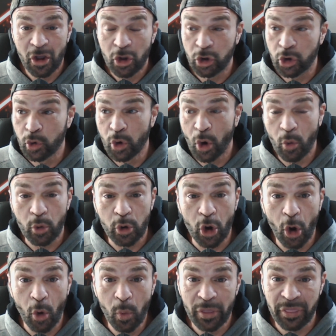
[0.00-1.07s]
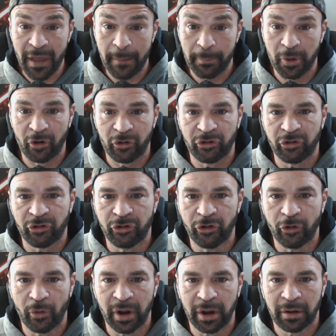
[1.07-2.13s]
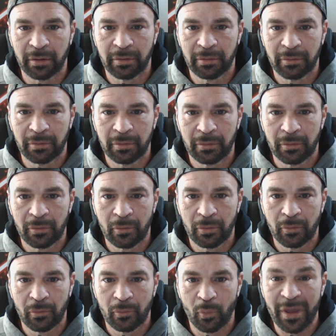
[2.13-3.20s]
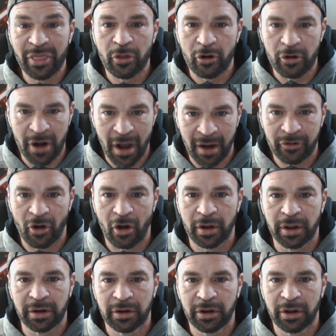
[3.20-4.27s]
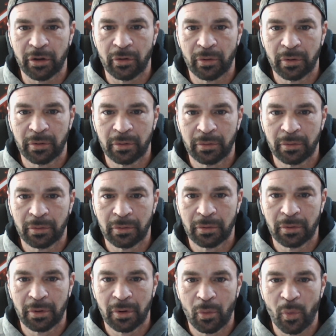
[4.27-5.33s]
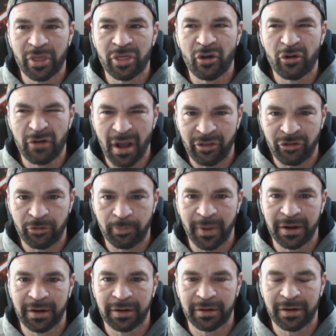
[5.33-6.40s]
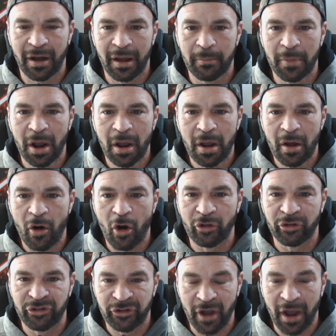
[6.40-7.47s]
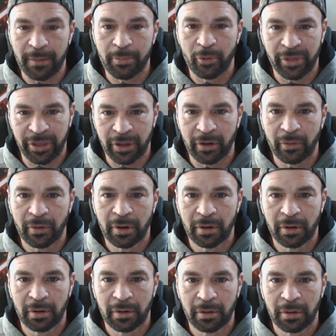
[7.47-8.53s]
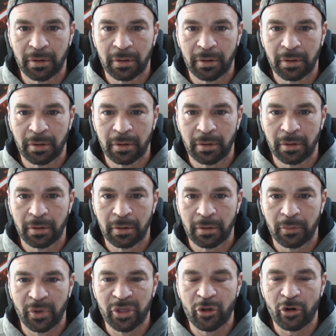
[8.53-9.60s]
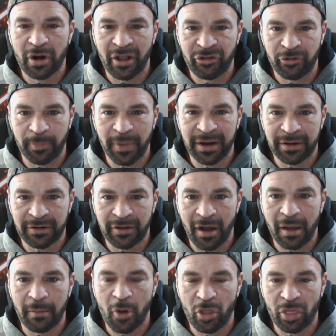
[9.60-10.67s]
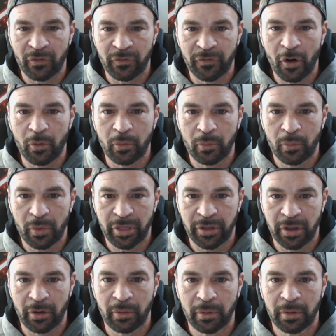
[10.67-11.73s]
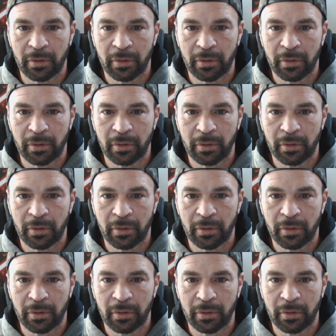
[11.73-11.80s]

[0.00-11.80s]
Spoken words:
You don't know what that person's doing when they're not talking to you, when they're not spending time on Skype with you, when they're not spending time on the phone with you.